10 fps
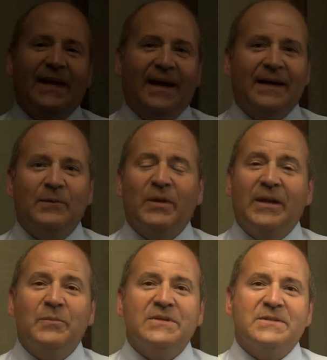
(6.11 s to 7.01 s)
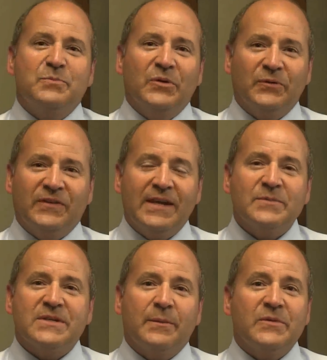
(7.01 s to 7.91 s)
Hi, my name is Bill
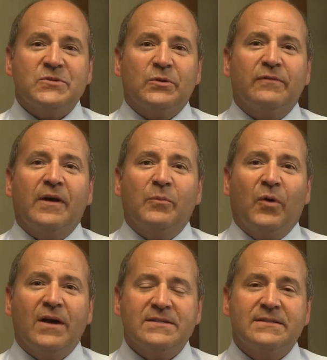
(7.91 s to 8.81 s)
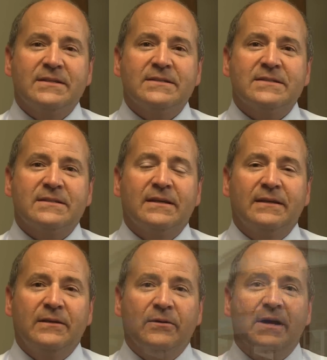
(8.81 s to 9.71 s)
Sampson. I'm a certified prosthetist
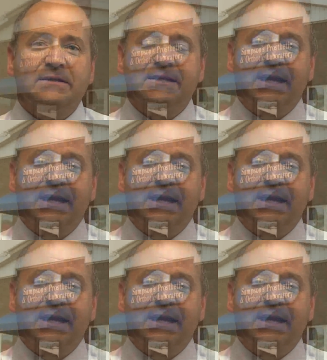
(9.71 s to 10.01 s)
here at